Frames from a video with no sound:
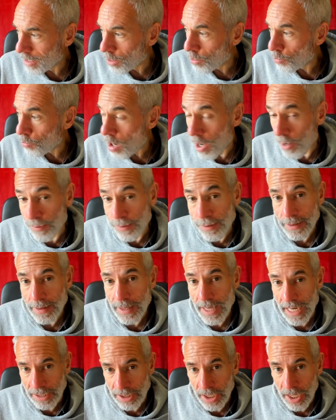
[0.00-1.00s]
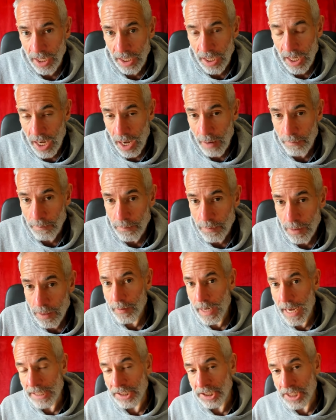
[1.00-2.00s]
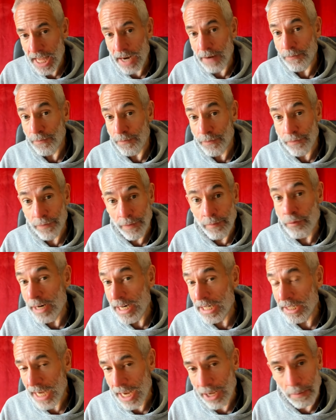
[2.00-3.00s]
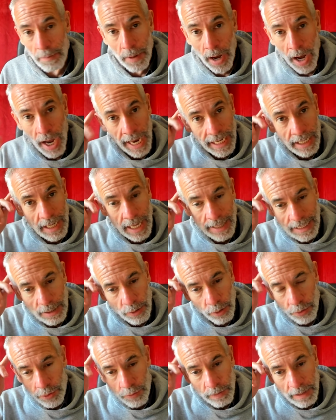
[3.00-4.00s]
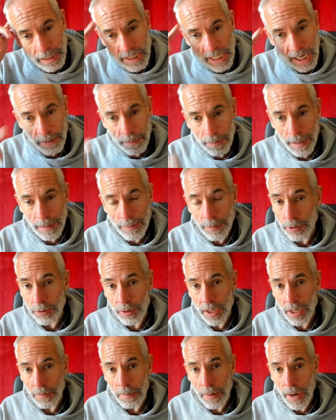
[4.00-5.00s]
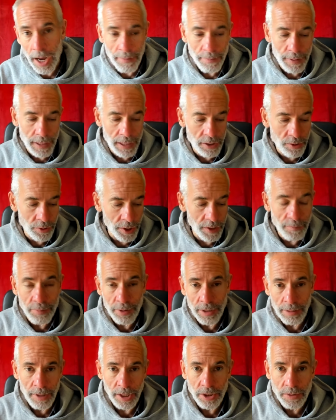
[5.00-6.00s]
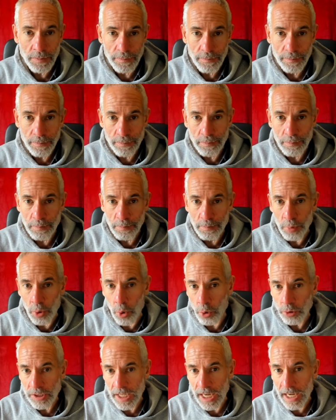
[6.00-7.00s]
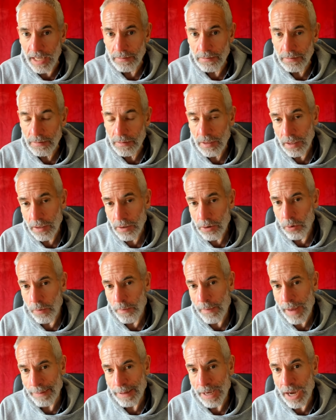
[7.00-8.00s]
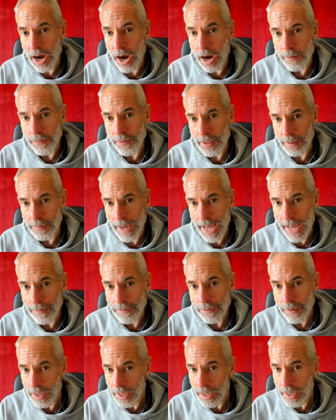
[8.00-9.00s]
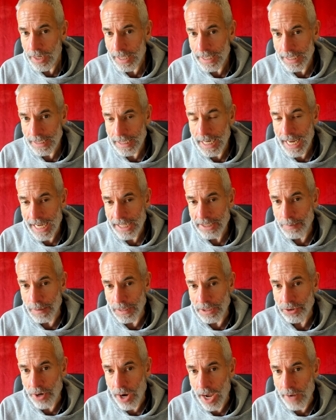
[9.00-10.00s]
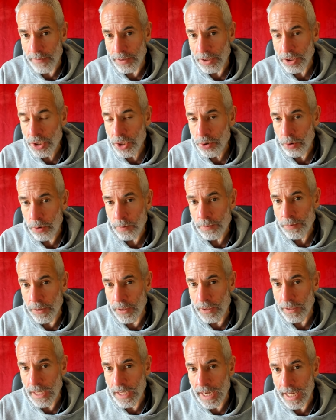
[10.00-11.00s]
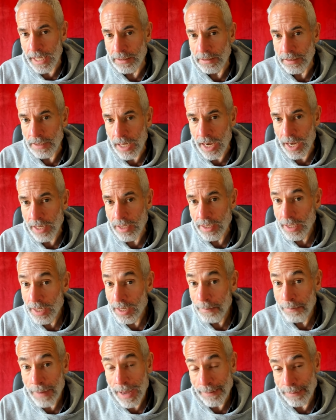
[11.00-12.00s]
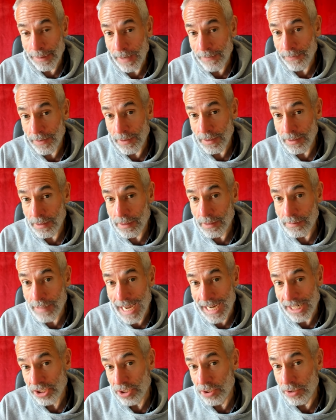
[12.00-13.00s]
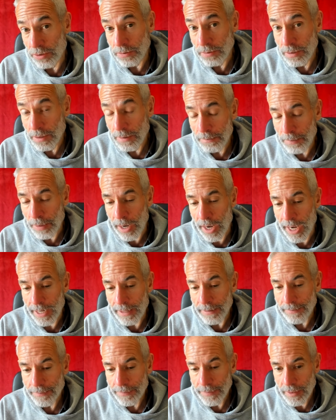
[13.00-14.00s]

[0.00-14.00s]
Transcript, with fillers: the growth is going to come instead of from retail buying. I think all the retail people who are going to buy Bitcoin have pretty much bought it, or maybe half of them have. I think the next big driver is corporate and uh, maybe even national buying.